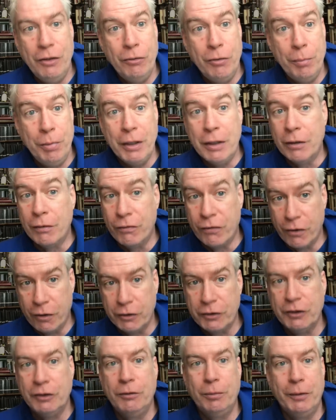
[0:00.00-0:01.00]
you to be
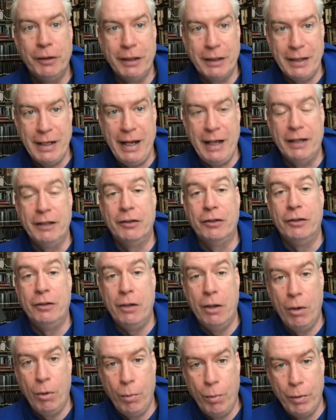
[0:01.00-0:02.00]
conversant with the canon, to
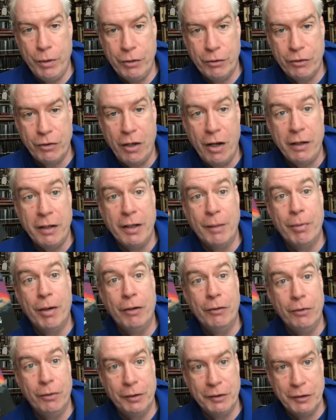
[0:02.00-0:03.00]
know what you're talking
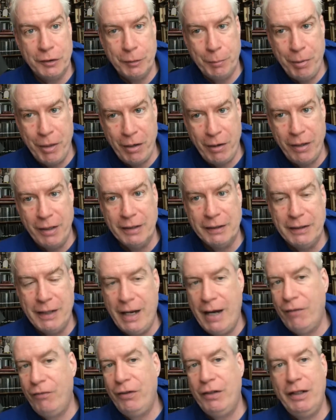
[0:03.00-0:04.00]
about, to experience
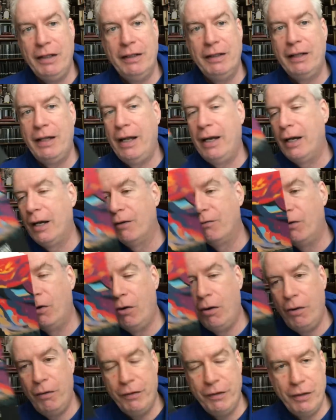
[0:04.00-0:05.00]
everything in the canon of
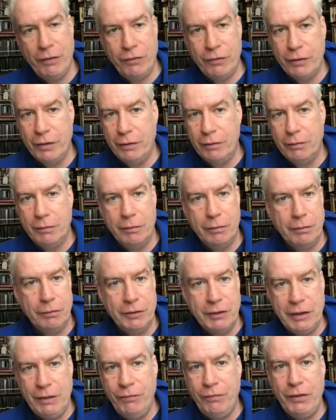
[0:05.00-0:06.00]
all the different
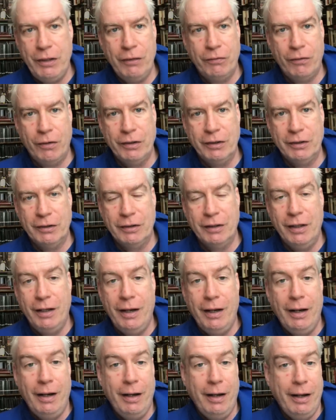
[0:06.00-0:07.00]
symphony of voices,
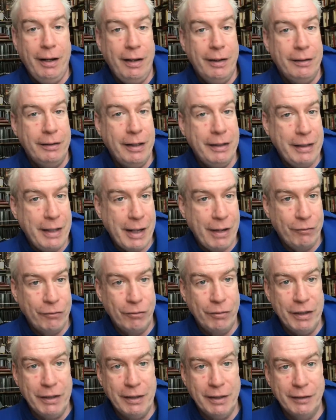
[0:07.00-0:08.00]
then you have to
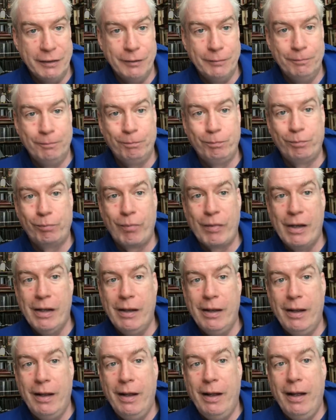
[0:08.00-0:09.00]
read this.
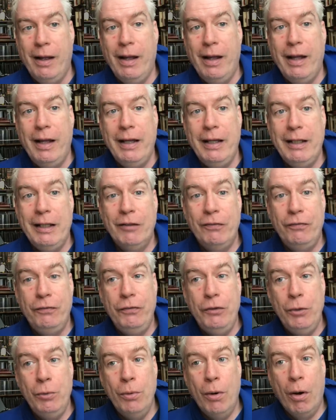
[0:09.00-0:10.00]

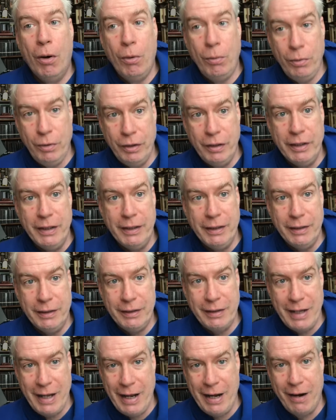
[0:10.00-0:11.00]
If you only
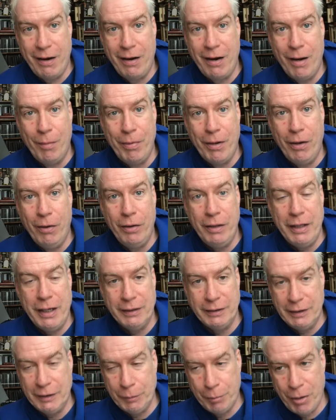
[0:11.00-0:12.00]
care about,
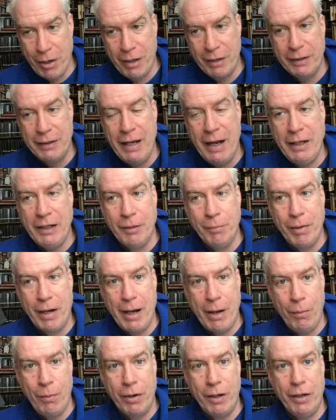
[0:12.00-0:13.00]
yes, it's part of the canon, but
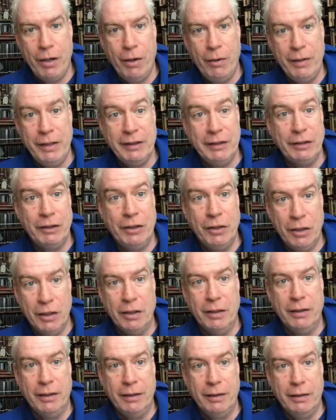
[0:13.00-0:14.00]
I want to know, is it
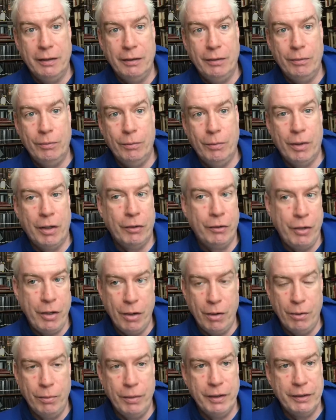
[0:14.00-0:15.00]
good? Well,
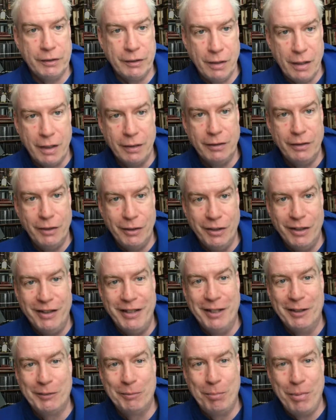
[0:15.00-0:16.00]
no, it's not good.
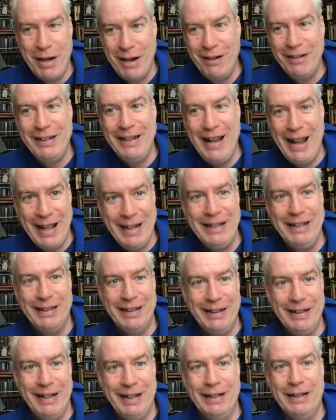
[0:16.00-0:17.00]
There's barely
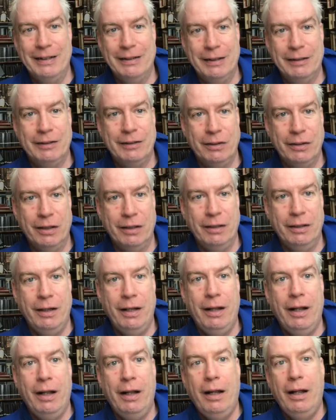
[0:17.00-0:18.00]
anything in it that's good.
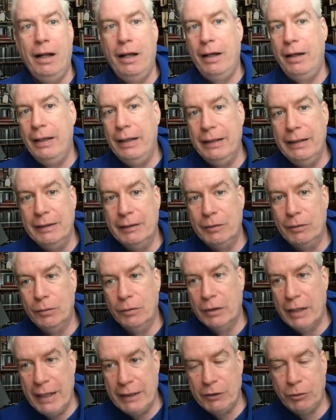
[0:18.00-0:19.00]
It is
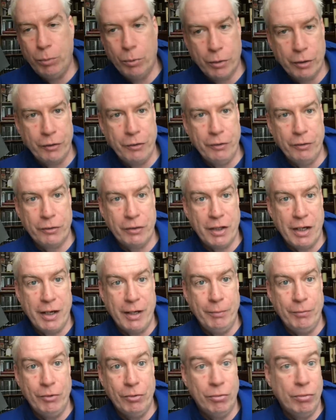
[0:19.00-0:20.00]
less worth your
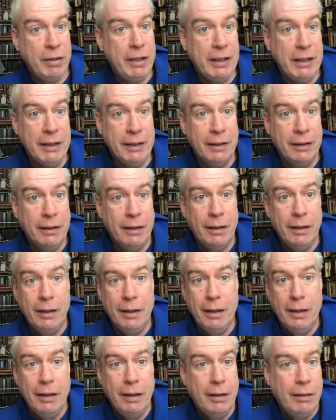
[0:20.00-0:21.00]
time to read
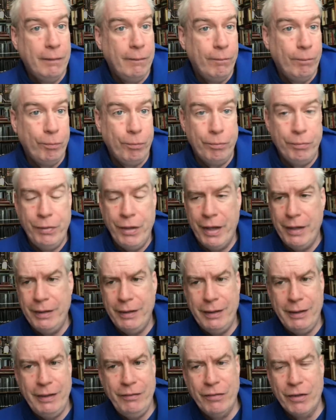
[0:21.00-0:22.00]
than
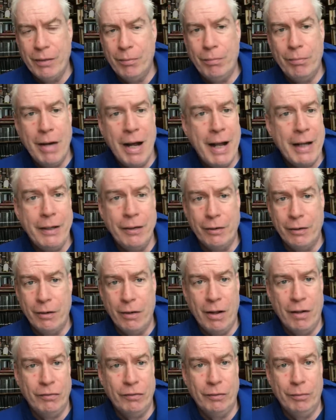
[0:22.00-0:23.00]
even a minor
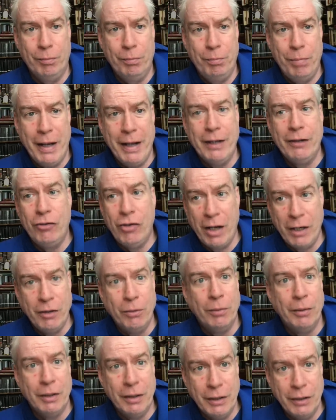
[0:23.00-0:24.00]
novel by a
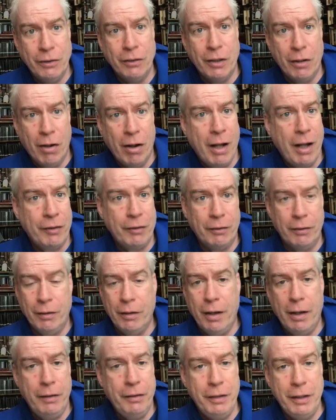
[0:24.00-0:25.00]
genuinely good author.
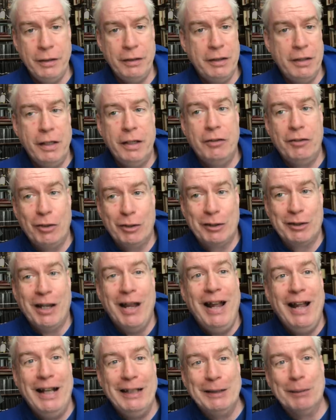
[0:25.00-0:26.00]
Uh, it, it just
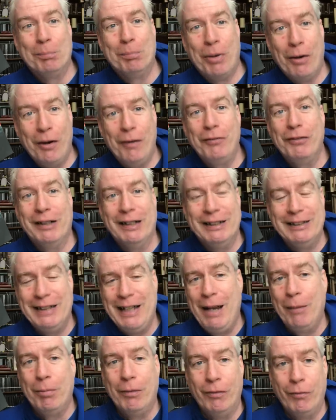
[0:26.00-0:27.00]
it's a perfect
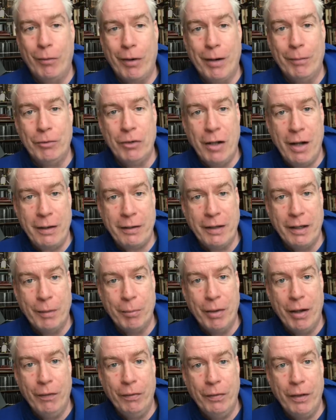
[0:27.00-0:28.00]
example of what I'm talking
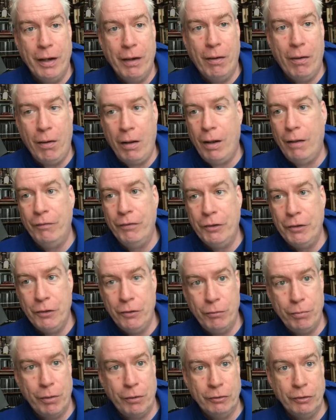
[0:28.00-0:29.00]
about. That all of the
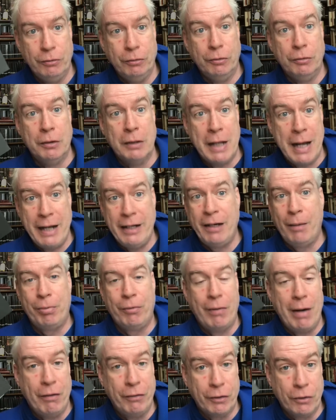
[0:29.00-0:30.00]
dude bros line up
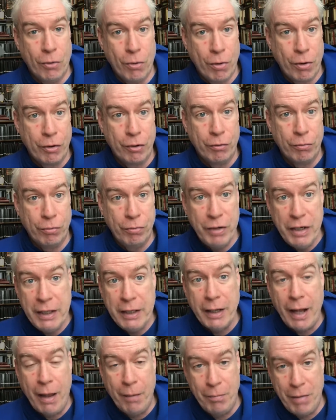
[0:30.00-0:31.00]
around the corner to
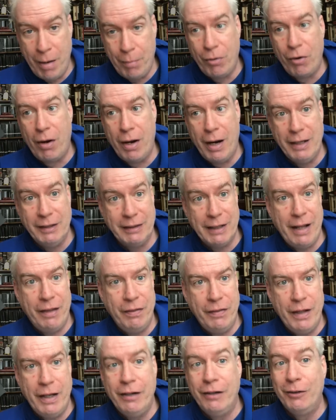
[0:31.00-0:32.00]
read and memorize
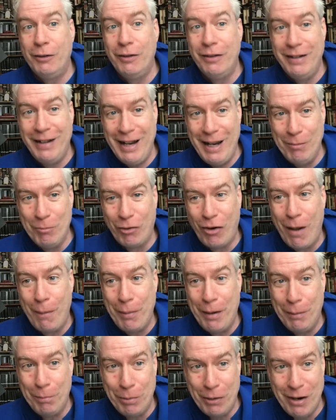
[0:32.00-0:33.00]
and then name drop
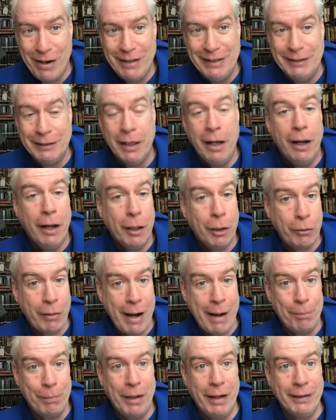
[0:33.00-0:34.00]
at parties.
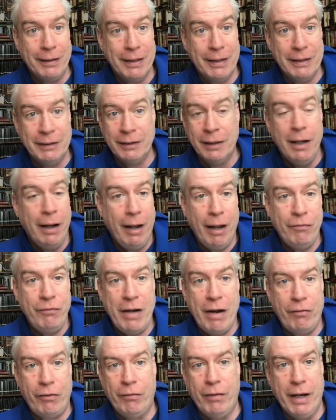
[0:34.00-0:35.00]
Crap like this have
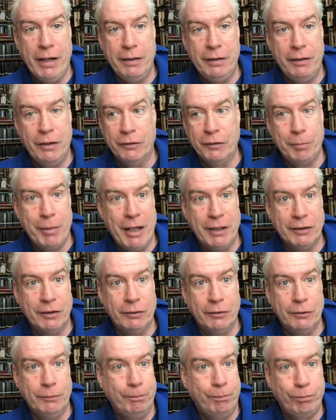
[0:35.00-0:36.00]
never read Dos
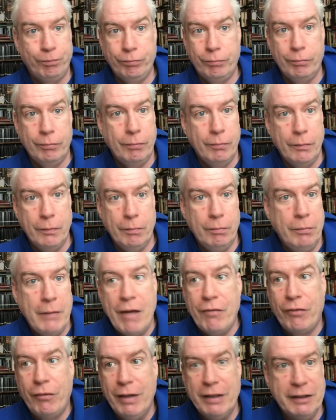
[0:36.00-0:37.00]
Passos,
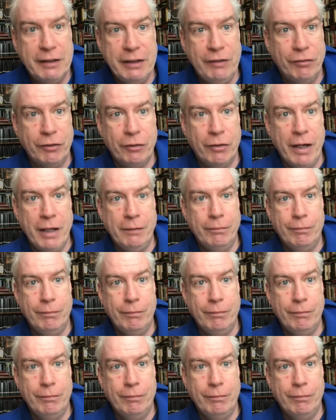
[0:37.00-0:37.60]
never read Stephen Crane.